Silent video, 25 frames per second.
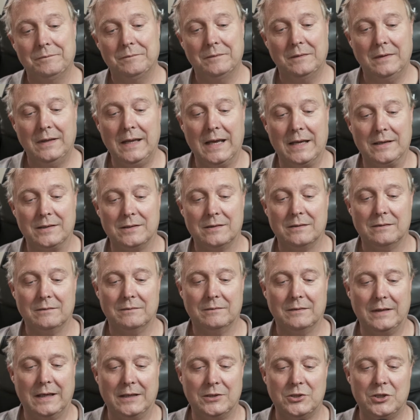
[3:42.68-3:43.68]
Yes,
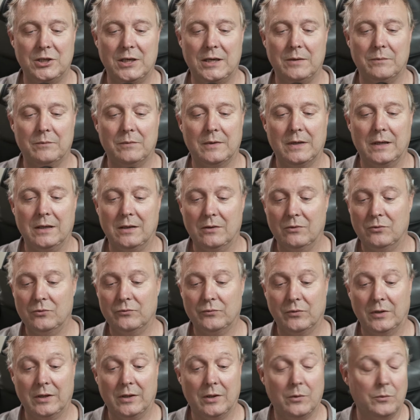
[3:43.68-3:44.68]
they're cheap, they're
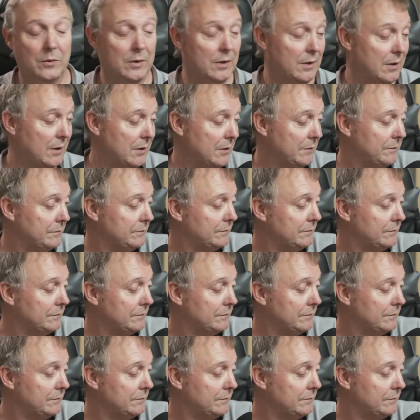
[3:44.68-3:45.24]
useful, and they work.